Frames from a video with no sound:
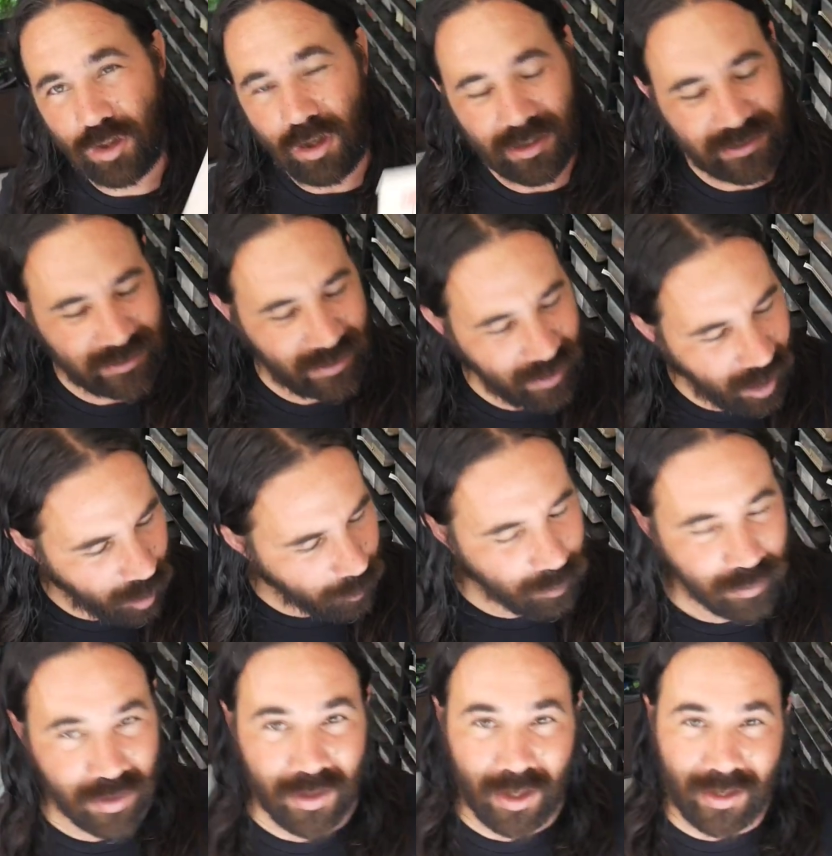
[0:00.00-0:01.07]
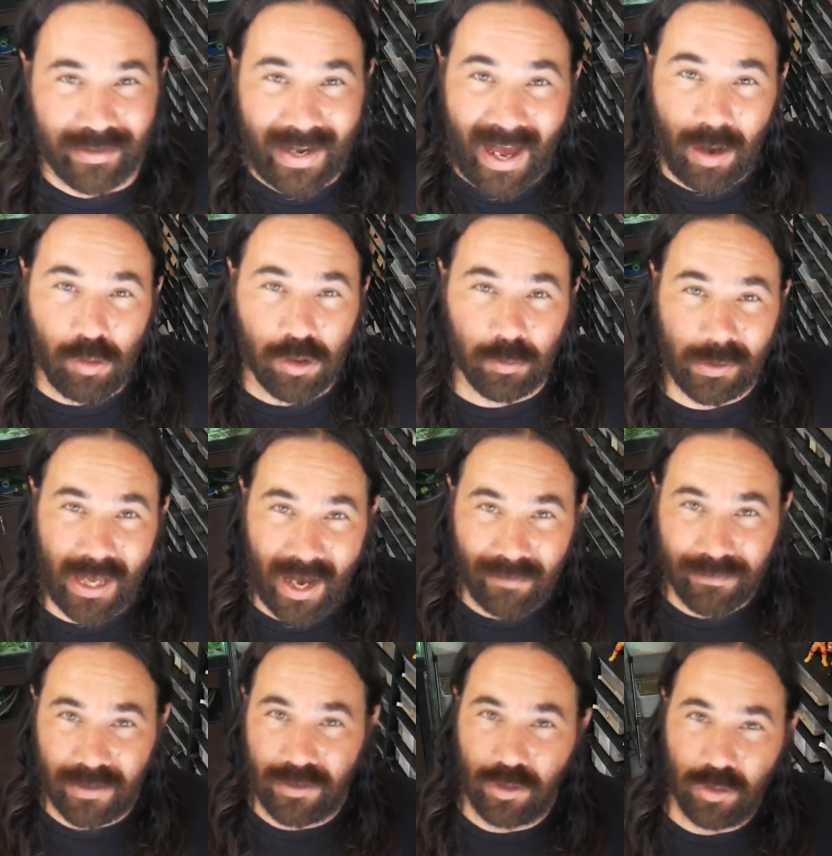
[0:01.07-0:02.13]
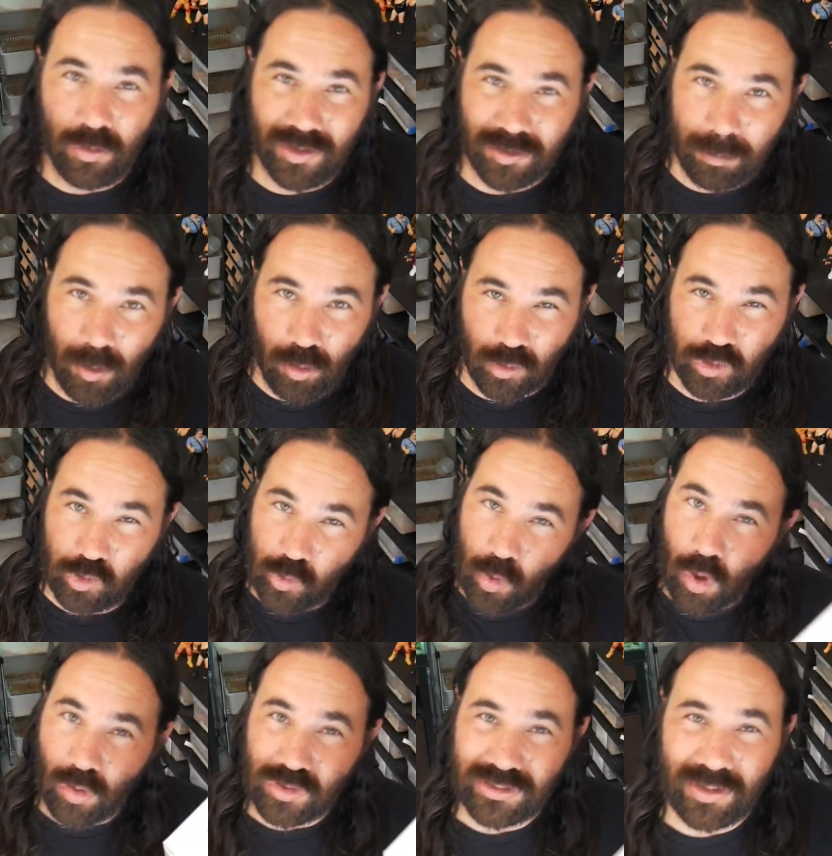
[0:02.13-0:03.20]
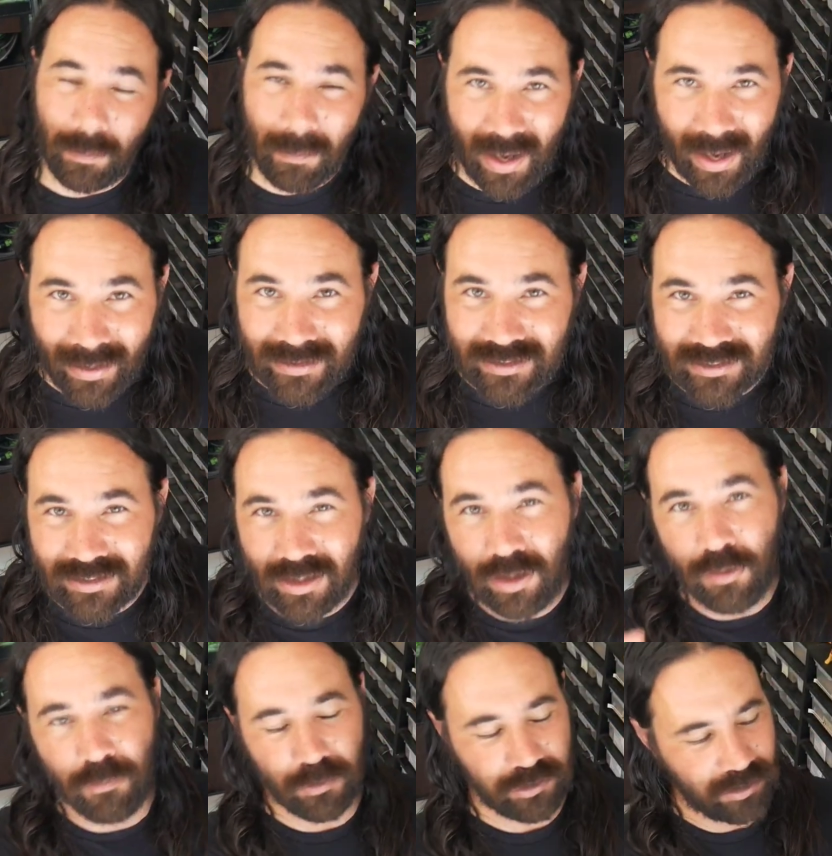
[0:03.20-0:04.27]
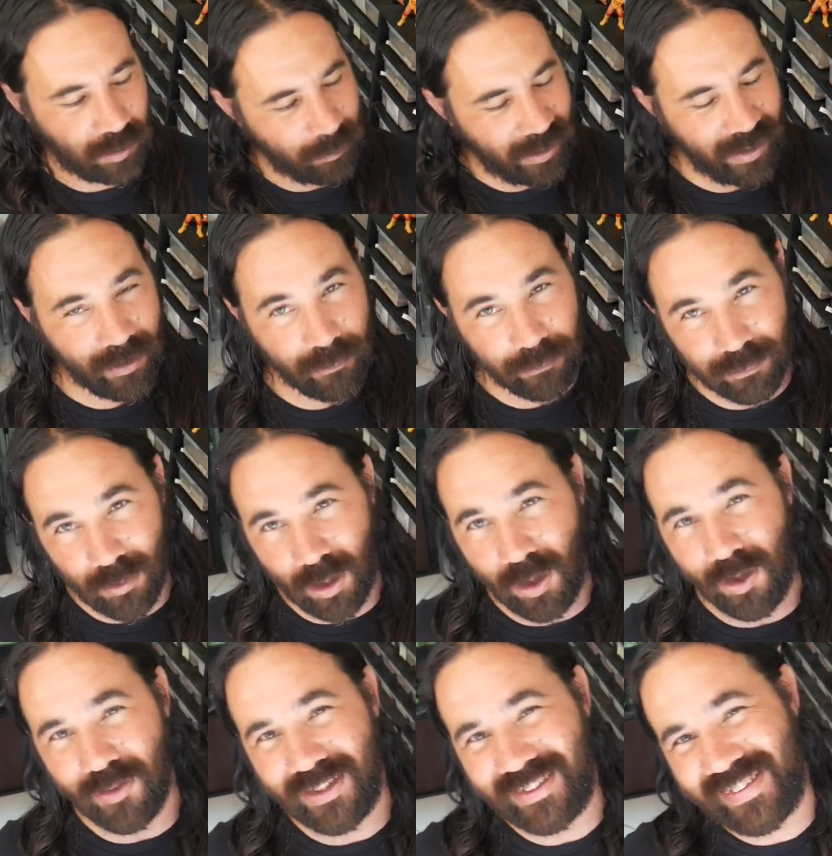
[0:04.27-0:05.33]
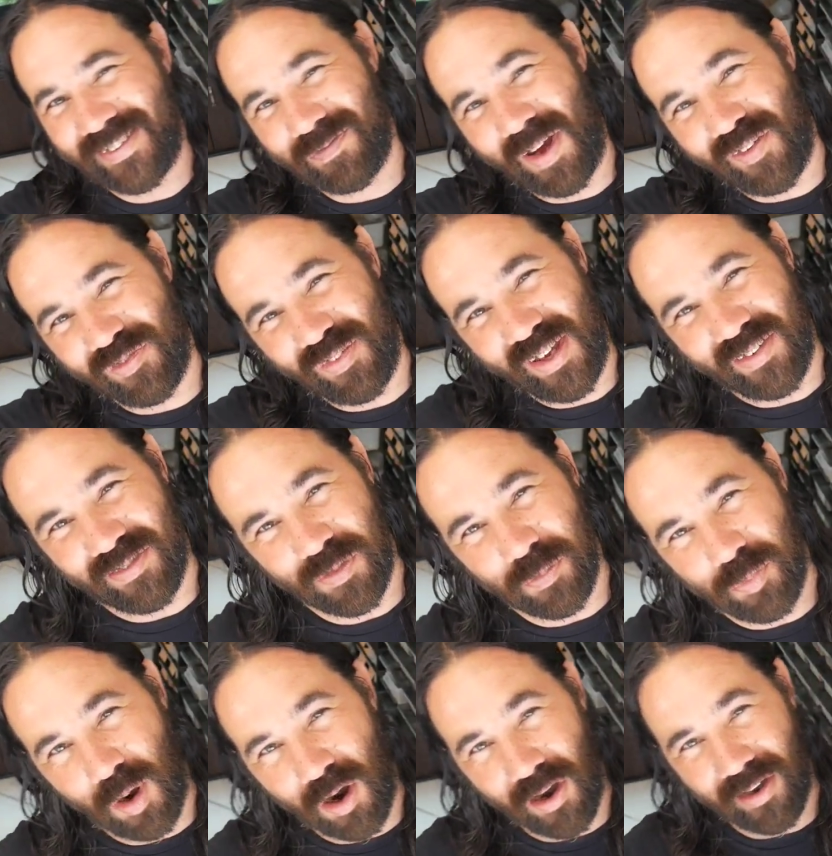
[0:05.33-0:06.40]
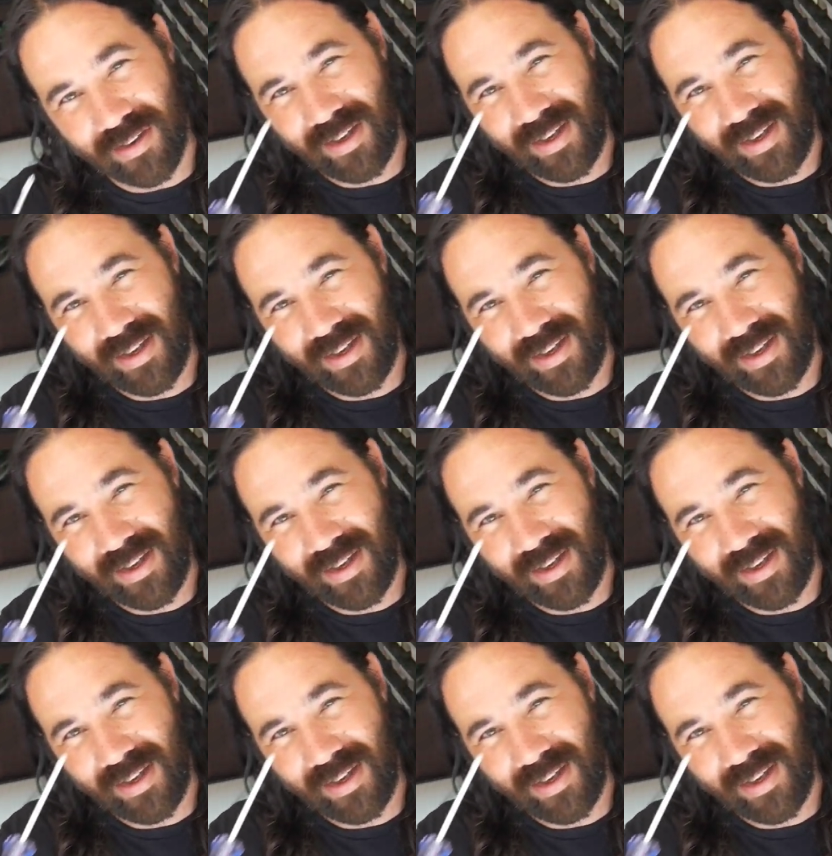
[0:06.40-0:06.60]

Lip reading: all set up. Now all we have to do is poke two holes in the box for some airflow. This is my favorite part.